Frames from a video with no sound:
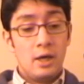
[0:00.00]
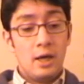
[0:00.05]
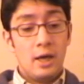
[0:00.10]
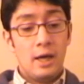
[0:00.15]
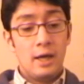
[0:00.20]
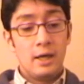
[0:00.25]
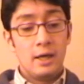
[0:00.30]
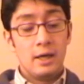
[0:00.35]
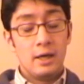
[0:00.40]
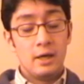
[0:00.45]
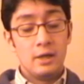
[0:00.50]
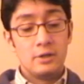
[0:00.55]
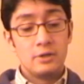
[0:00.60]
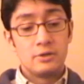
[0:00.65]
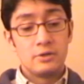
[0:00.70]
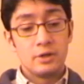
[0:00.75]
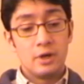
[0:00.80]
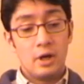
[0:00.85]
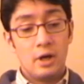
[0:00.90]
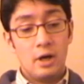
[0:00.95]

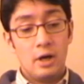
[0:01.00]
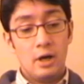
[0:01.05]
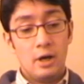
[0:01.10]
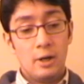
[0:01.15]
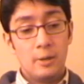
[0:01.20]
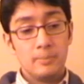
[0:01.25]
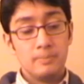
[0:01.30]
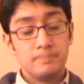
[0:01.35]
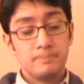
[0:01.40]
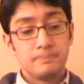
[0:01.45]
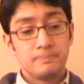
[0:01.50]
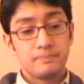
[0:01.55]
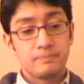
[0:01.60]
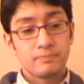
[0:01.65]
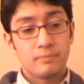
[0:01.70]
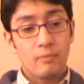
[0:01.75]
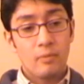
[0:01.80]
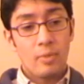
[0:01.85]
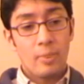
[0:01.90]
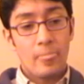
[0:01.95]
And
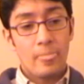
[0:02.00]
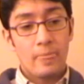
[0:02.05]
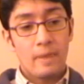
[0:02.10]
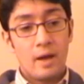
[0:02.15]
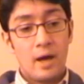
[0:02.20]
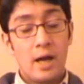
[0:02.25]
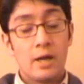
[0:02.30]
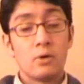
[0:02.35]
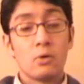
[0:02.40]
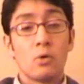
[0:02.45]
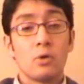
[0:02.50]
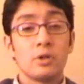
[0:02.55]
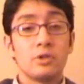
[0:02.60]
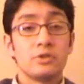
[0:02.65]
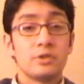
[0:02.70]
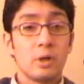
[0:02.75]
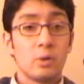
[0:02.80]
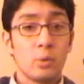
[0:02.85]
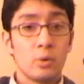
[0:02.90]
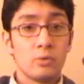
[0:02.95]
I had already
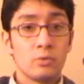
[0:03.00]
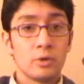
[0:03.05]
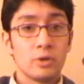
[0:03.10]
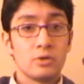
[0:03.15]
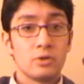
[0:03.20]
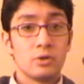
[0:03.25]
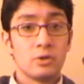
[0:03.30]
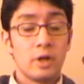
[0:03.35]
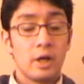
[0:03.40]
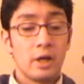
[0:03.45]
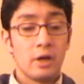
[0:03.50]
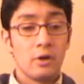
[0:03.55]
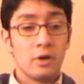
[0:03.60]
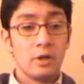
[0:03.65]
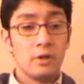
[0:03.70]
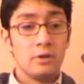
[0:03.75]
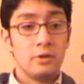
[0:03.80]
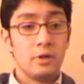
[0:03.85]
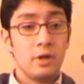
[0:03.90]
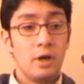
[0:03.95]
studied with Richard
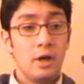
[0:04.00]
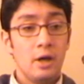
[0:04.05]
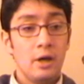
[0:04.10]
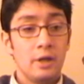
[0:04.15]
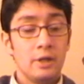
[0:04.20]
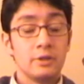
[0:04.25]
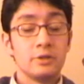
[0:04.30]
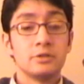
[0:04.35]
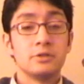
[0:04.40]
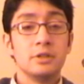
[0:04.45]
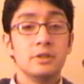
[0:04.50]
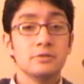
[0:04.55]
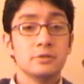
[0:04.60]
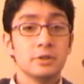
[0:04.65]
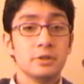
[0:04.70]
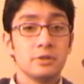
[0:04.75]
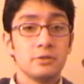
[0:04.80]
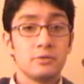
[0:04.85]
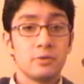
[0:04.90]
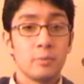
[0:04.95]
Arie in
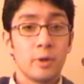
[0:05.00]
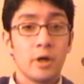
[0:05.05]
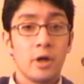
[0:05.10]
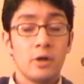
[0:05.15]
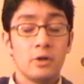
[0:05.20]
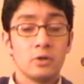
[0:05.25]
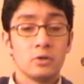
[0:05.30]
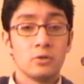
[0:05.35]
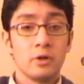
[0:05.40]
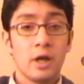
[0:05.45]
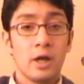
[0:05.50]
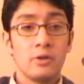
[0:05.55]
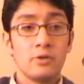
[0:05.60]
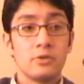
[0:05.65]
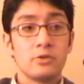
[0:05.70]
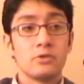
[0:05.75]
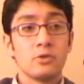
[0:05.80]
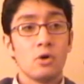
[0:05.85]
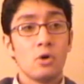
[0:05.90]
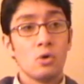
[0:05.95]
Cleveland for my undergrad,
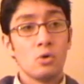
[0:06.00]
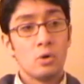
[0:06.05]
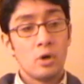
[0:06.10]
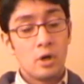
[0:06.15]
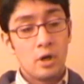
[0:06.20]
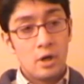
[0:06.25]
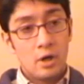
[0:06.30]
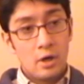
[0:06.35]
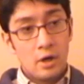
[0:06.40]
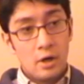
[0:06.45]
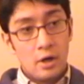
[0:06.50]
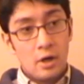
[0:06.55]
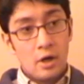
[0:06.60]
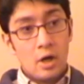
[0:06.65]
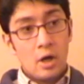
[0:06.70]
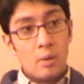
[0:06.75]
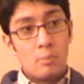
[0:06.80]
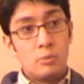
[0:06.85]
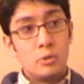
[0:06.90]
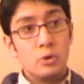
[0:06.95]
so
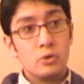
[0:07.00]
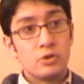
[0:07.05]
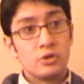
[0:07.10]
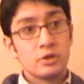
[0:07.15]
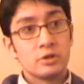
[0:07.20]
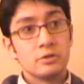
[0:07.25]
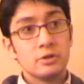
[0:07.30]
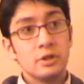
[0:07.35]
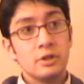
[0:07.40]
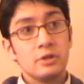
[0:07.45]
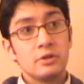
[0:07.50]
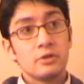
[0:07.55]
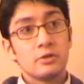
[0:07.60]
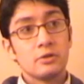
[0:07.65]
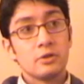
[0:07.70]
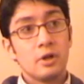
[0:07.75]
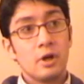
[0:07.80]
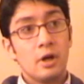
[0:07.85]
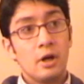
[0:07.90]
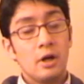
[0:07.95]
musically,
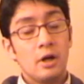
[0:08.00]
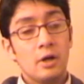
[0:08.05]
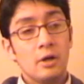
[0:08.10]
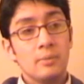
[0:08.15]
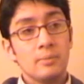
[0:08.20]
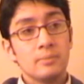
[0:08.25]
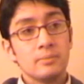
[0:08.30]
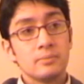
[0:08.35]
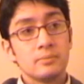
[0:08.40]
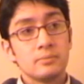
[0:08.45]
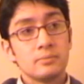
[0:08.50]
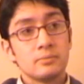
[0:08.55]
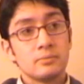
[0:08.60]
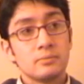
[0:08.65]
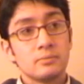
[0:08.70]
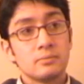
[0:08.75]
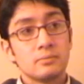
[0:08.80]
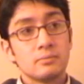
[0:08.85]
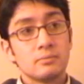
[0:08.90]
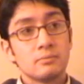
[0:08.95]

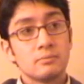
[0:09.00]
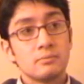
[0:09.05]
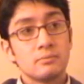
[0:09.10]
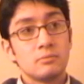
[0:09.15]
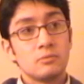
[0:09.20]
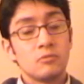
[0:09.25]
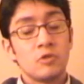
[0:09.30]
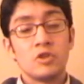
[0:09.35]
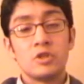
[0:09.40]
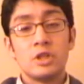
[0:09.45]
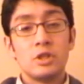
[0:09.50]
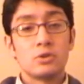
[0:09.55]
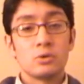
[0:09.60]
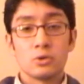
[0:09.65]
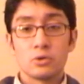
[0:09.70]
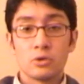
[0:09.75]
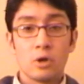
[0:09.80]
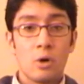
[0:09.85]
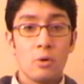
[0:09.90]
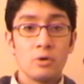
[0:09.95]
the
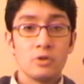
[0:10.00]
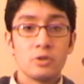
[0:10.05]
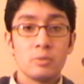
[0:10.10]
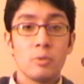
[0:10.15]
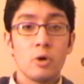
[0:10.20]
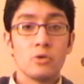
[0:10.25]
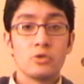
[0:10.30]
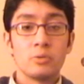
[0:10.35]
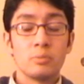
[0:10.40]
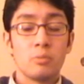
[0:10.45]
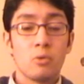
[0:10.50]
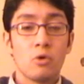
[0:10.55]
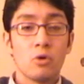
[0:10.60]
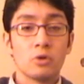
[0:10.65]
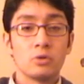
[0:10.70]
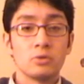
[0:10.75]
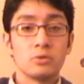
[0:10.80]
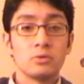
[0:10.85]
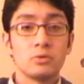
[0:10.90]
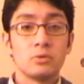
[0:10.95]
teacher is always the most
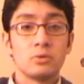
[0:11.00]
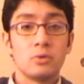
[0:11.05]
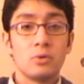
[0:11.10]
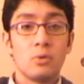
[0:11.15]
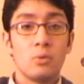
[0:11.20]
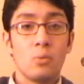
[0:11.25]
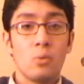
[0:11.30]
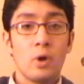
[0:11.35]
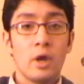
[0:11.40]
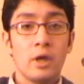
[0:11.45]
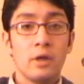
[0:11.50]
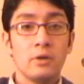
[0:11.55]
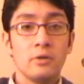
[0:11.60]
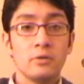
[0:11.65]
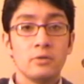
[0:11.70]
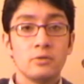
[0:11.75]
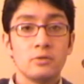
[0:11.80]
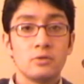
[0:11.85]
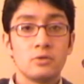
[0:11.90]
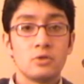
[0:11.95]
important
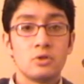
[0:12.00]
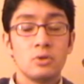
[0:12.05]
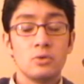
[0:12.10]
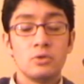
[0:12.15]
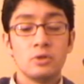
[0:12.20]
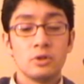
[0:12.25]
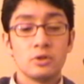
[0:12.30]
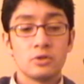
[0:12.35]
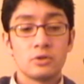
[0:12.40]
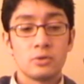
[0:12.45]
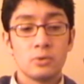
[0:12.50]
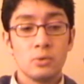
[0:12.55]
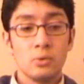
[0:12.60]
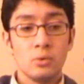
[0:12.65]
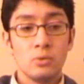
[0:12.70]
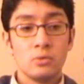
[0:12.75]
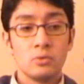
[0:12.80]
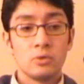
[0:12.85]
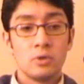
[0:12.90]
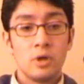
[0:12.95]
when choosing a
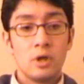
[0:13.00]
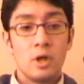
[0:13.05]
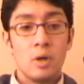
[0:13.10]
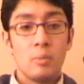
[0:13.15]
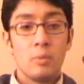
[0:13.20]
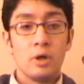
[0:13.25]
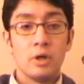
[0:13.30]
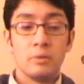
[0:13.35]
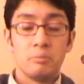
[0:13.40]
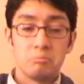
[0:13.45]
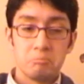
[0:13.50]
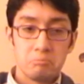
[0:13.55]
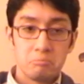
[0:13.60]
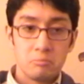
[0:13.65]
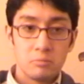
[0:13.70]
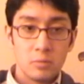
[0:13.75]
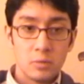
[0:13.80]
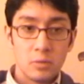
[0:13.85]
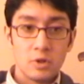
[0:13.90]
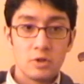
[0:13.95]
school. But
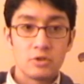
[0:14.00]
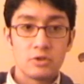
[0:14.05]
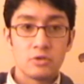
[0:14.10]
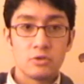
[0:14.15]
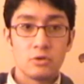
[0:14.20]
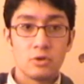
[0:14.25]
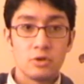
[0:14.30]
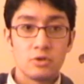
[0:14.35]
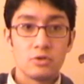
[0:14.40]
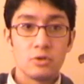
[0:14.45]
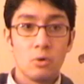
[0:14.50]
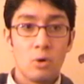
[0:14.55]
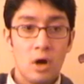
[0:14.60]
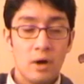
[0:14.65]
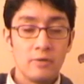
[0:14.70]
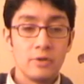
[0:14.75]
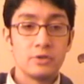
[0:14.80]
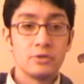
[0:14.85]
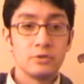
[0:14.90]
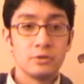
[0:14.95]
so
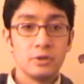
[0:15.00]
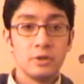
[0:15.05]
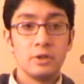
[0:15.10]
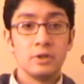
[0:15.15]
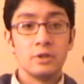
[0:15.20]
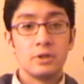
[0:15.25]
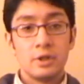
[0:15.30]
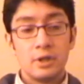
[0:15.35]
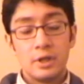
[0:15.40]
obviously,